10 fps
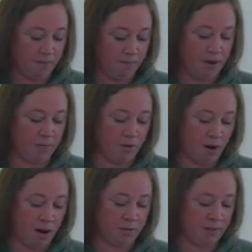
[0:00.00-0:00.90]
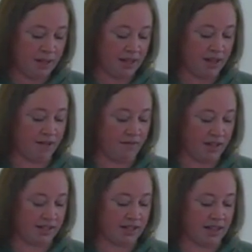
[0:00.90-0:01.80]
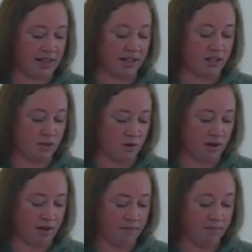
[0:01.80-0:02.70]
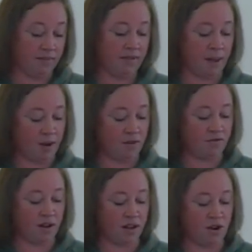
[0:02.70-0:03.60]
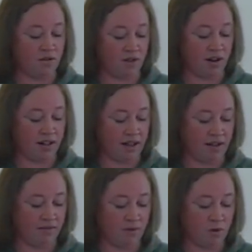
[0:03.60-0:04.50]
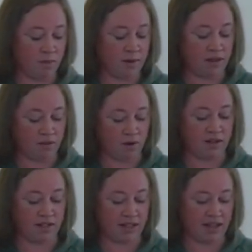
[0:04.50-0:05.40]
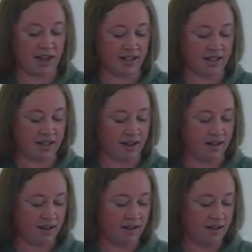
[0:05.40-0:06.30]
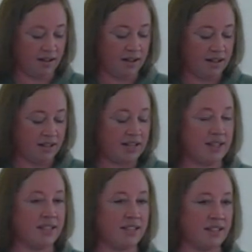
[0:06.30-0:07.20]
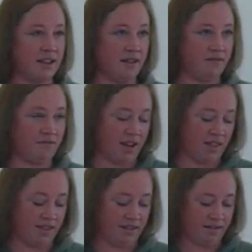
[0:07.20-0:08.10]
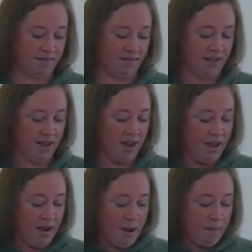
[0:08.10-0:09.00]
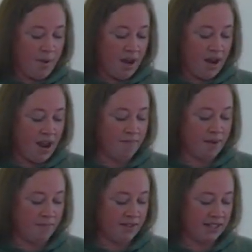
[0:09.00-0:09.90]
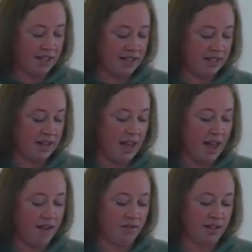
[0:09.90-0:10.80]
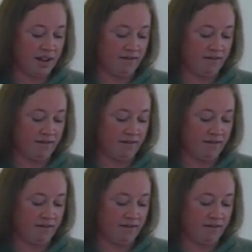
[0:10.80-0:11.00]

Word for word: people probably think of things like that story about falling over a cliff or being thrown into the lion's den. Tests of faith. But I'm emphasizing everyday